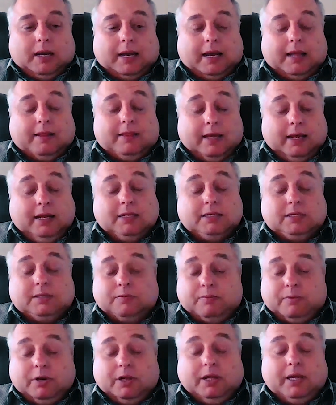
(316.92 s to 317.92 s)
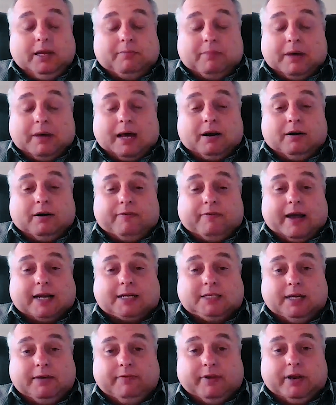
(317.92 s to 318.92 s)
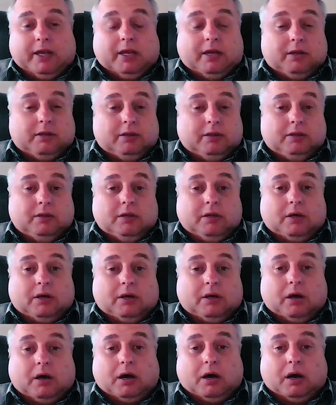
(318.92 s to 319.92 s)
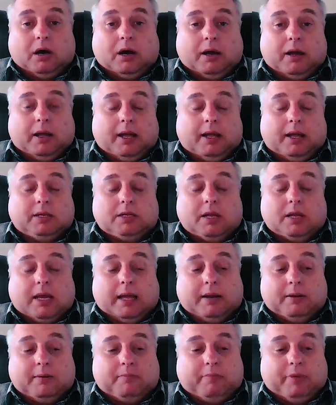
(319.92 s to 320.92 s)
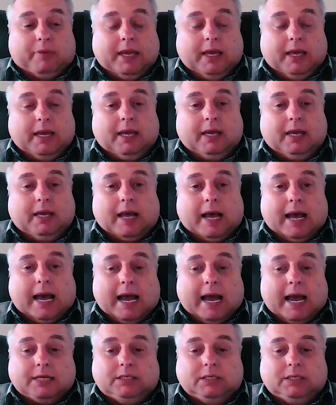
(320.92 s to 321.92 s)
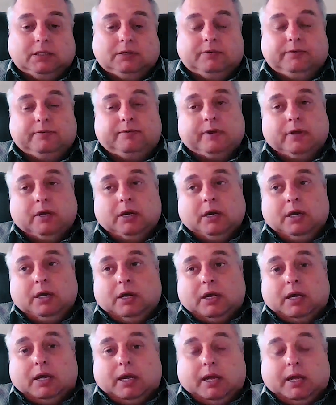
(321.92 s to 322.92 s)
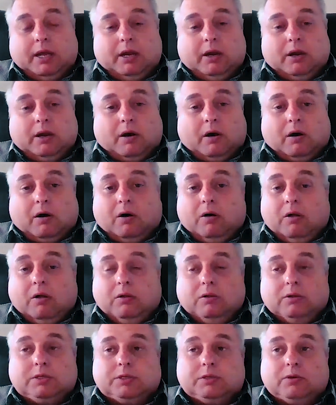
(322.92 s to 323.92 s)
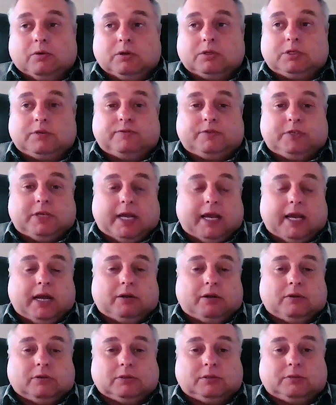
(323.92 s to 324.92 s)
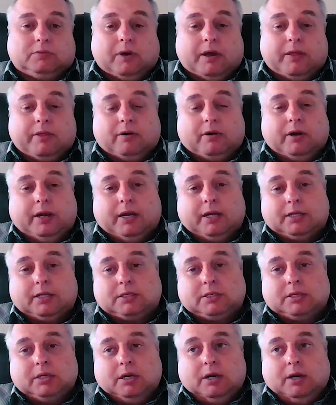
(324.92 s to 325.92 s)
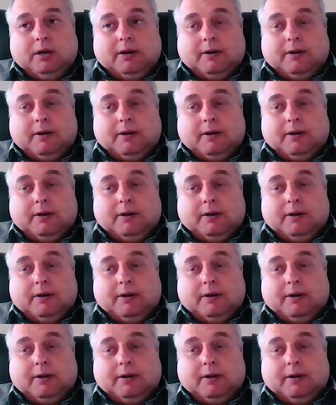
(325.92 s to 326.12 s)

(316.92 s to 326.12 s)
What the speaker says: And then it's really a matter of activity and being active in all sorts of channels, whether it's